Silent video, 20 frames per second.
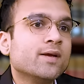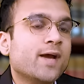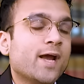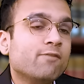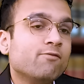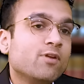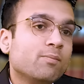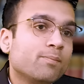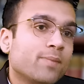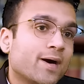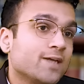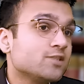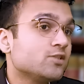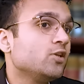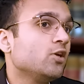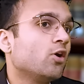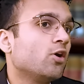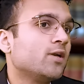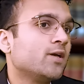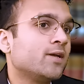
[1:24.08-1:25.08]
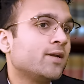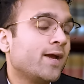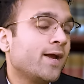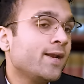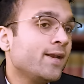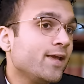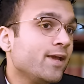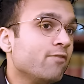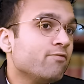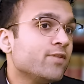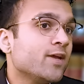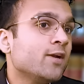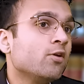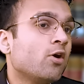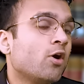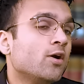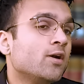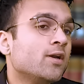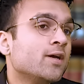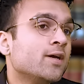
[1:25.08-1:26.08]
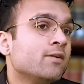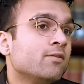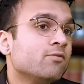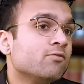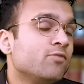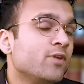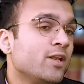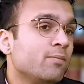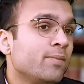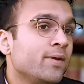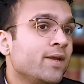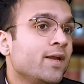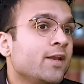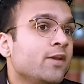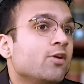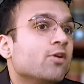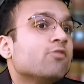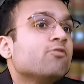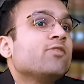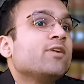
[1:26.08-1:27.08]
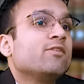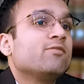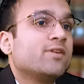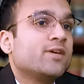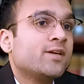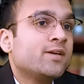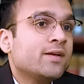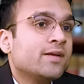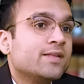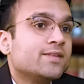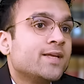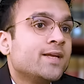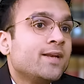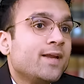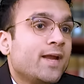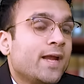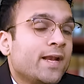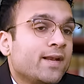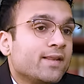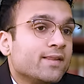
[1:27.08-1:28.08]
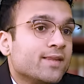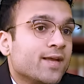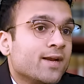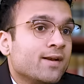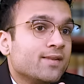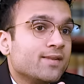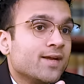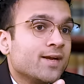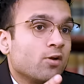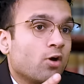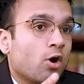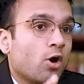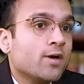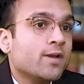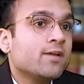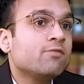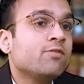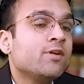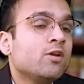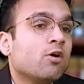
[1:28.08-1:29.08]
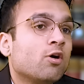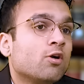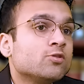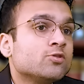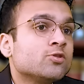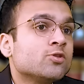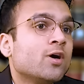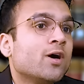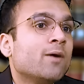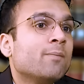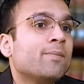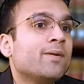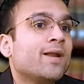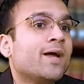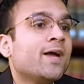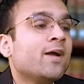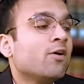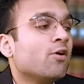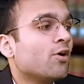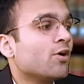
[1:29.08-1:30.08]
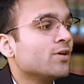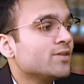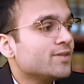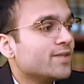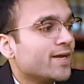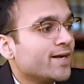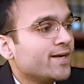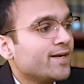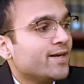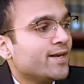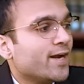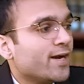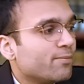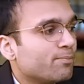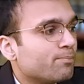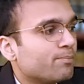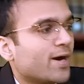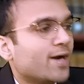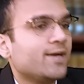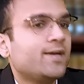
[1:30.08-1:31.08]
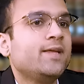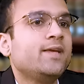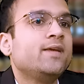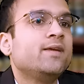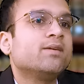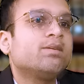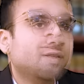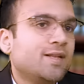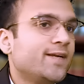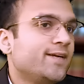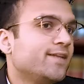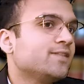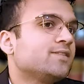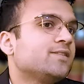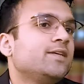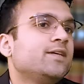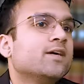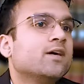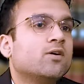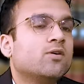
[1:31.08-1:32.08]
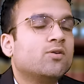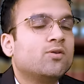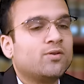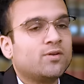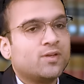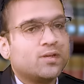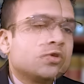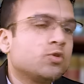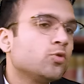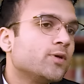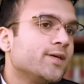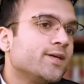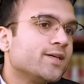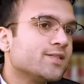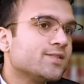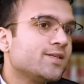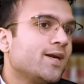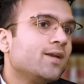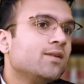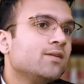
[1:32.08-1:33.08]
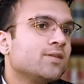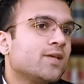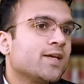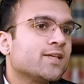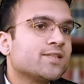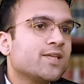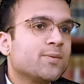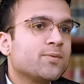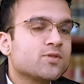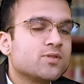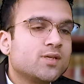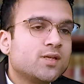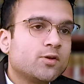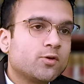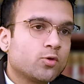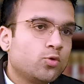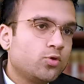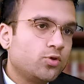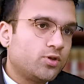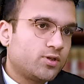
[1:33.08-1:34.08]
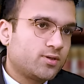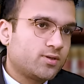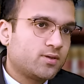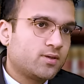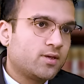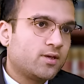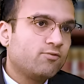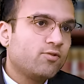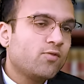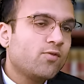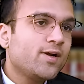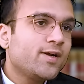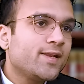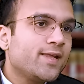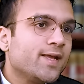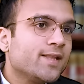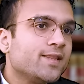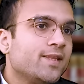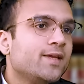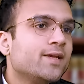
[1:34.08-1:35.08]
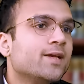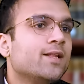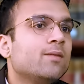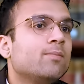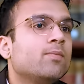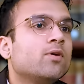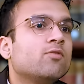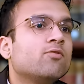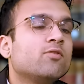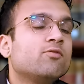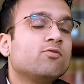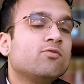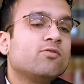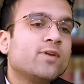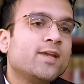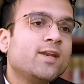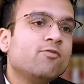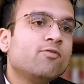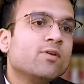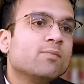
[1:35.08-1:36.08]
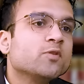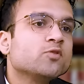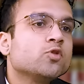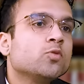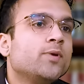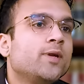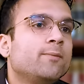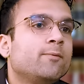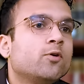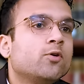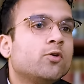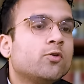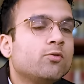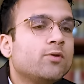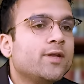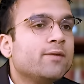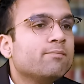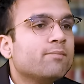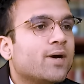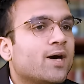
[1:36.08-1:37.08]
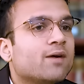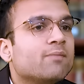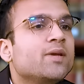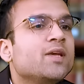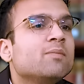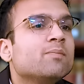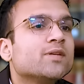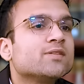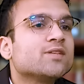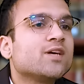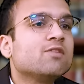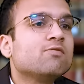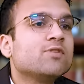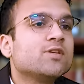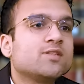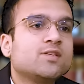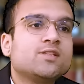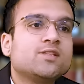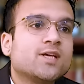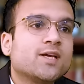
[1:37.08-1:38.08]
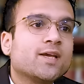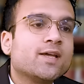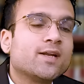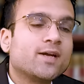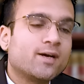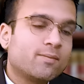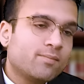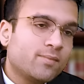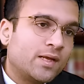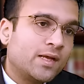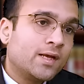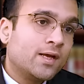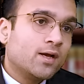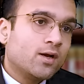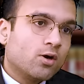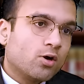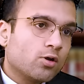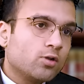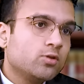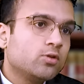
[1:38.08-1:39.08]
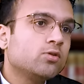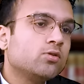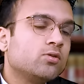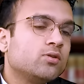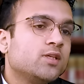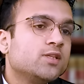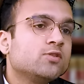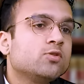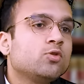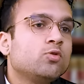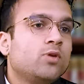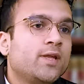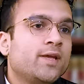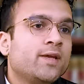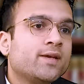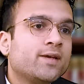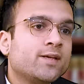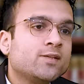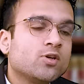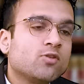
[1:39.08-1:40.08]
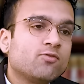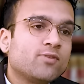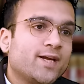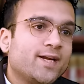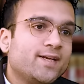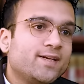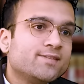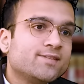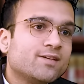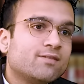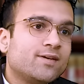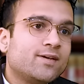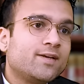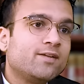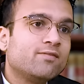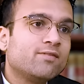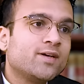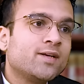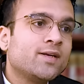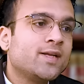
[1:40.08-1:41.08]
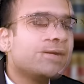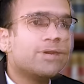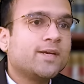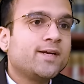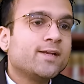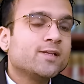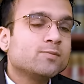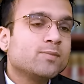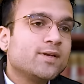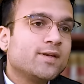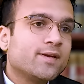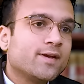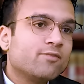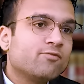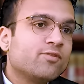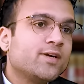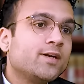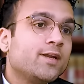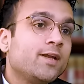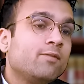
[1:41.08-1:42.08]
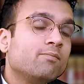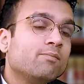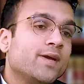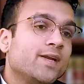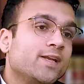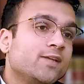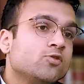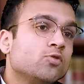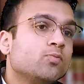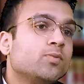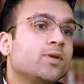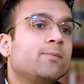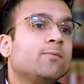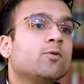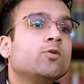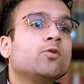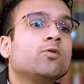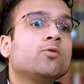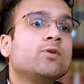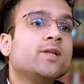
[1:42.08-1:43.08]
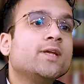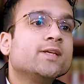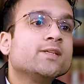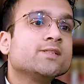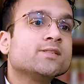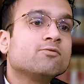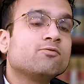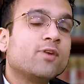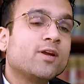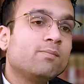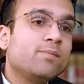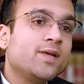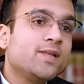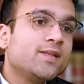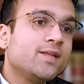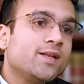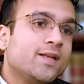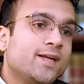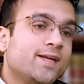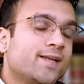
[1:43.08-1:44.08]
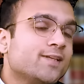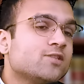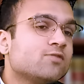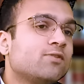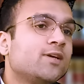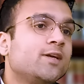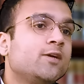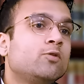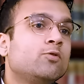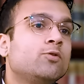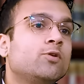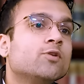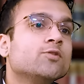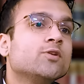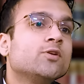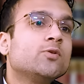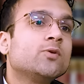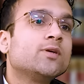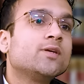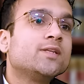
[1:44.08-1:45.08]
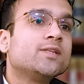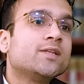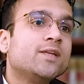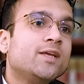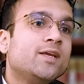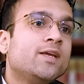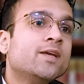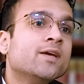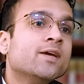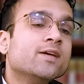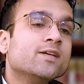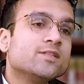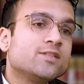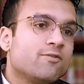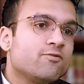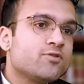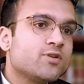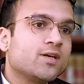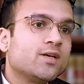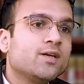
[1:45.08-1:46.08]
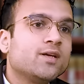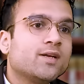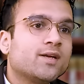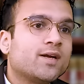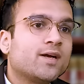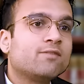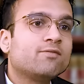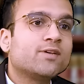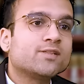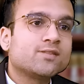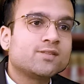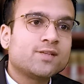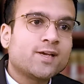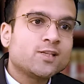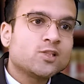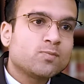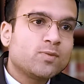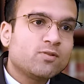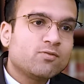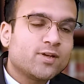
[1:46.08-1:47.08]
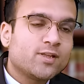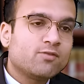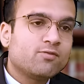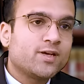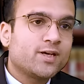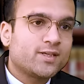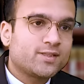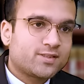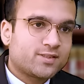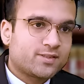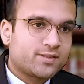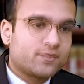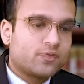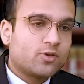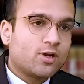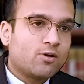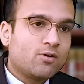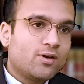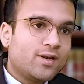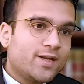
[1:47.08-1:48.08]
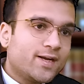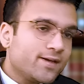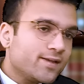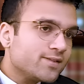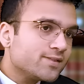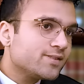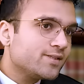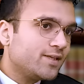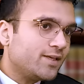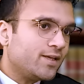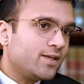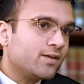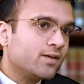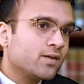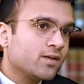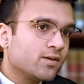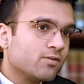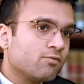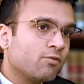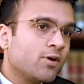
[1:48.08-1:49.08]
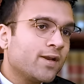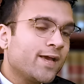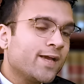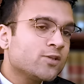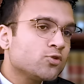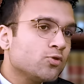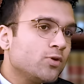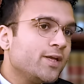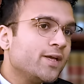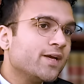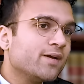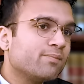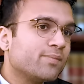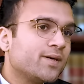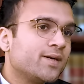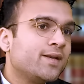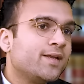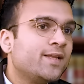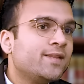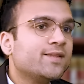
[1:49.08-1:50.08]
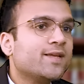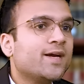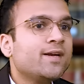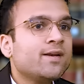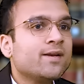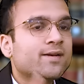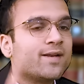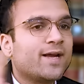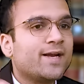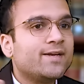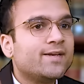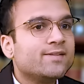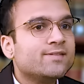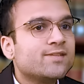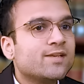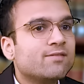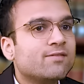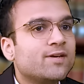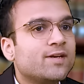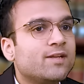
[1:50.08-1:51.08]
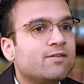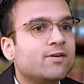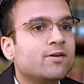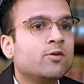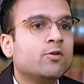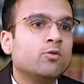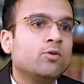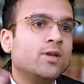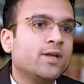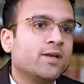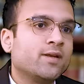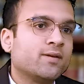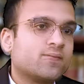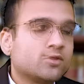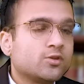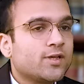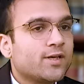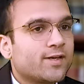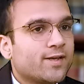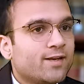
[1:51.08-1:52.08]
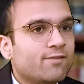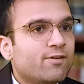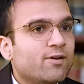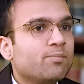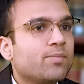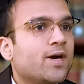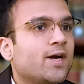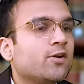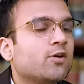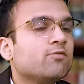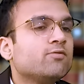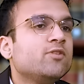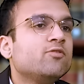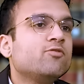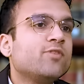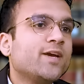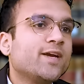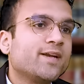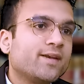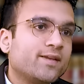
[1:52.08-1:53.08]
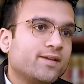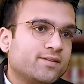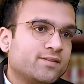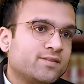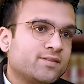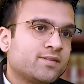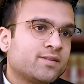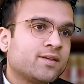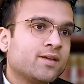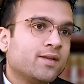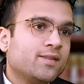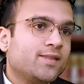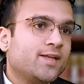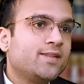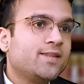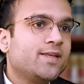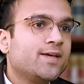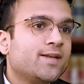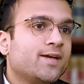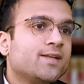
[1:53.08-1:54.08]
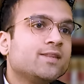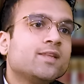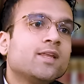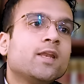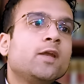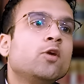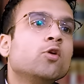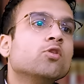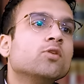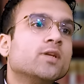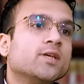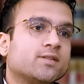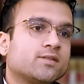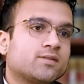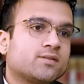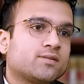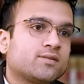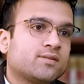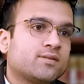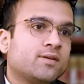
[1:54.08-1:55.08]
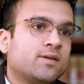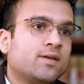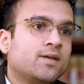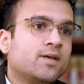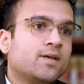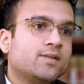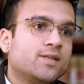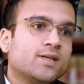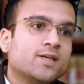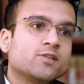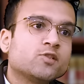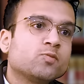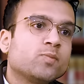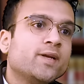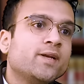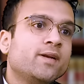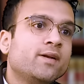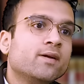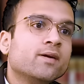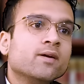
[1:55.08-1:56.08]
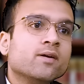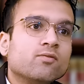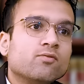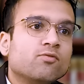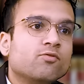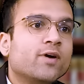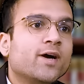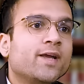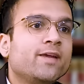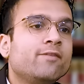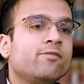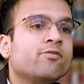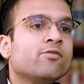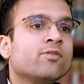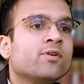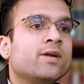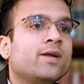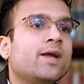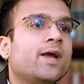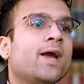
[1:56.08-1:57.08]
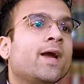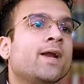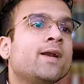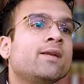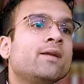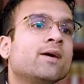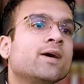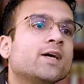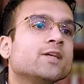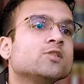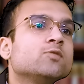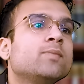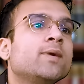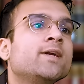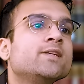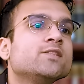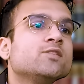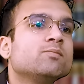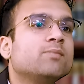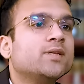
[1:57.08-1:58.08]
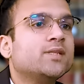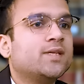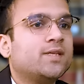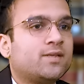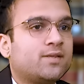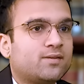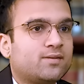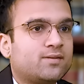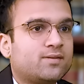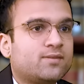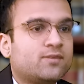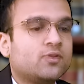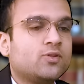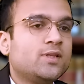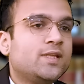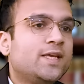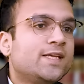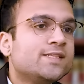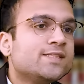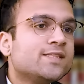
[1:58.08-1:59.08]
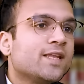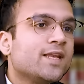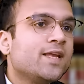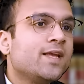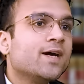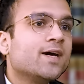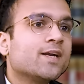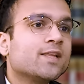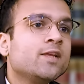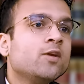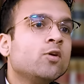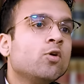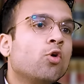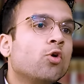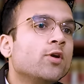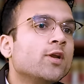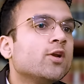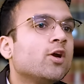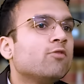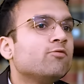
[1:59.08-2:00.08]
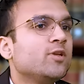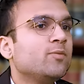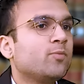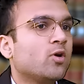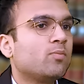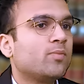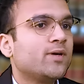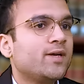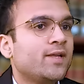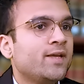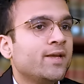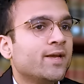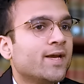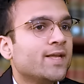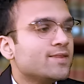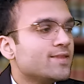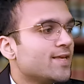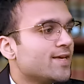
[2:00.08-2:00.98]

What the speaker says: and will pass the order. And if that order will be in your favor, then that order will also apply on that dead party. Let us see how. So to understand this exceptional route, we will take the help of a very famous Supreme Court ruling, Mahabir Prasad versus Jage Ram. Although this ruling is of 1971, but it has been referred in many Supreme Court rulings, one being the latest one in 2023, Shiv Shankara versus HP Vedvyas. So now let us see what actually happened in that 1971 ruling. So the relevant part of the fact is that there are three owners: the husband, wife, and husband's mother. So these three are the owner of the property, and